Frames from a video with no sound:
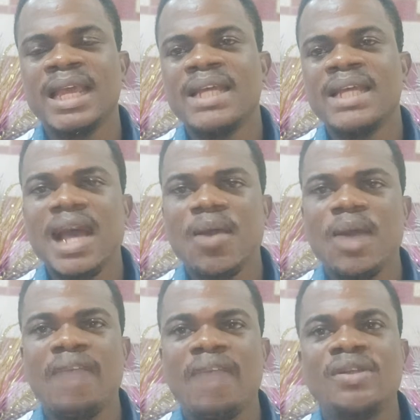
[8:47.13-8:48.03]

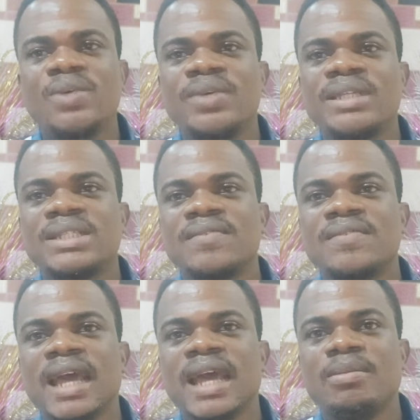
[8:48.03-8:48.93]
Now, I've also
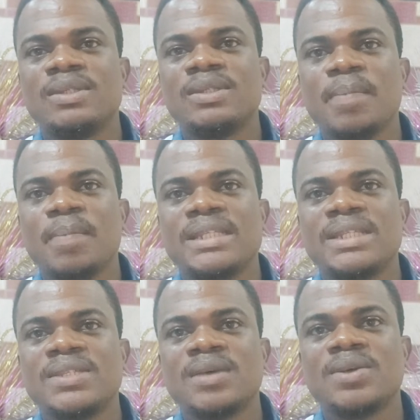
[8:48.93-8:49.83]
received some
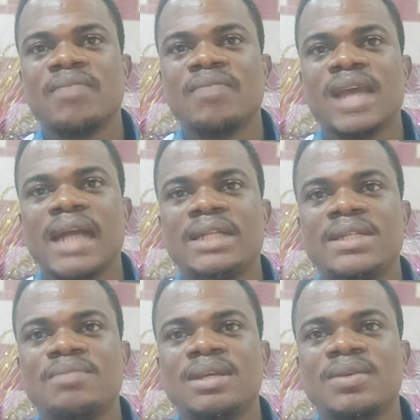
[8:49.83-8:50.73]
persons also have been
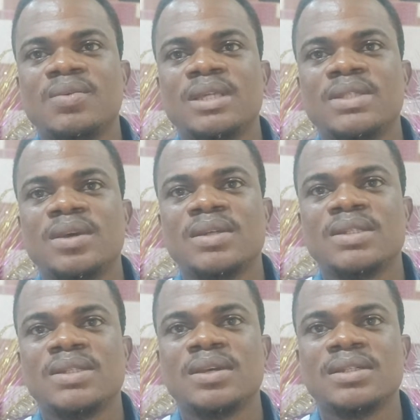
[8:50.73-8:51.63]
asking me
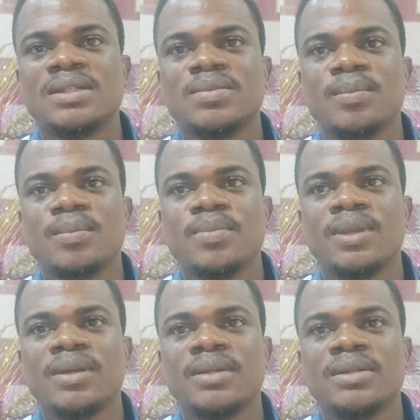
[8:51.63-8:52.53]
questions on
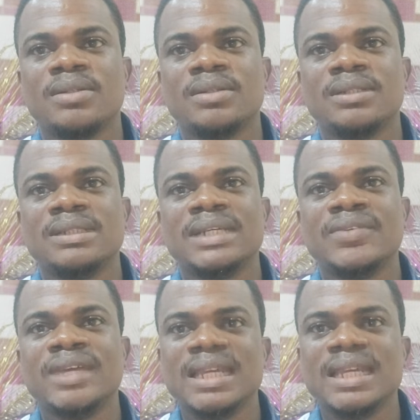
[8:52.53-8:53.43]
the
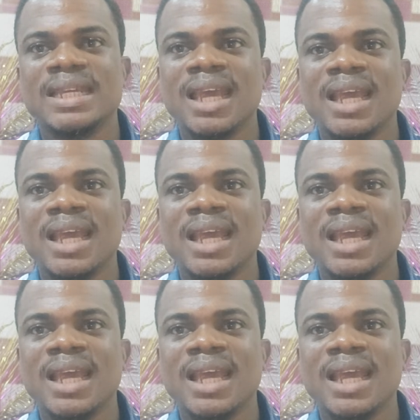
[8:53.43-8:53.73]
reading.